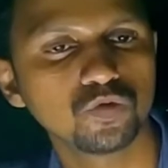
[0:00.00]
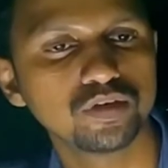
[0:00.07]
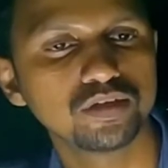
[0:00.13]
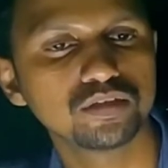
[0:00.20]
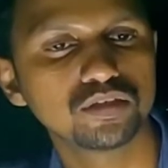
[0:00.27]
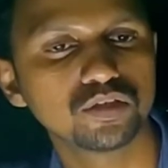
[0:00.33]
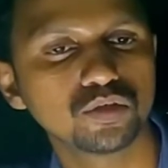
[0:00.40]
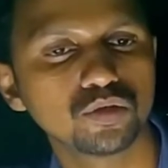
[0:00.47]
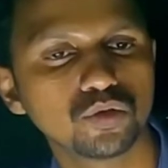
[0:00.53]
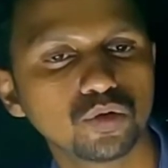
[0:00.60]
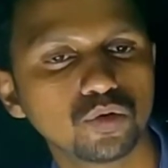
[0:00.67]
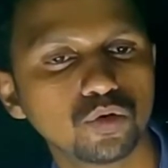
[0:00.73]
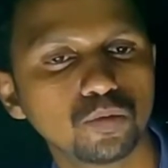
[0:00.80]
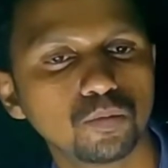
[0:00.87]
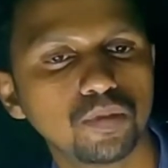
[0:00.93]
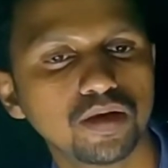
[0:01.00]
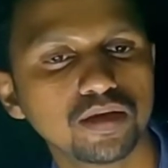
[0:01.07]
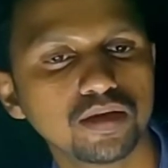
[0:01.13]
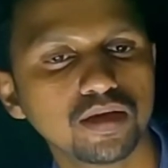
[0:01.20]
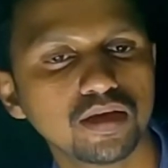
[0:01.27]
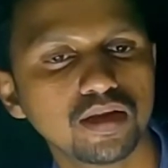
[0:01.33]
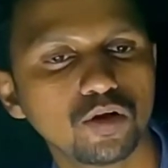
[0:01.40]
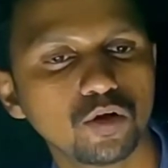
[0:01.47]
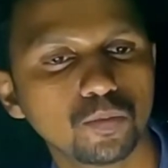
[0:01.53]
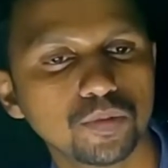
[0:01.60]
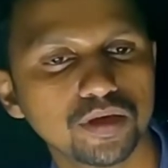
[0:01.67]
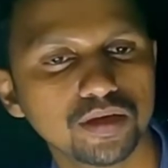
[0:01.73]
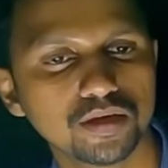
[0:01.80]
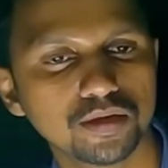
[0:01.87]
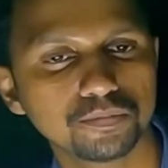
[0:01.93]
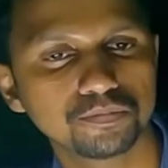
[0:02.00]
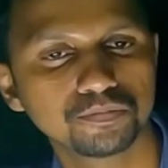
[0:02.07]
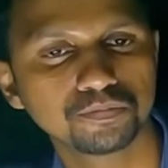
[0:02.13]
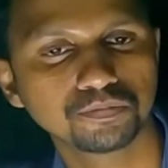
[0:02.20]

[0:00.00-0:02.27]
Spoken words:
V0 by L omega.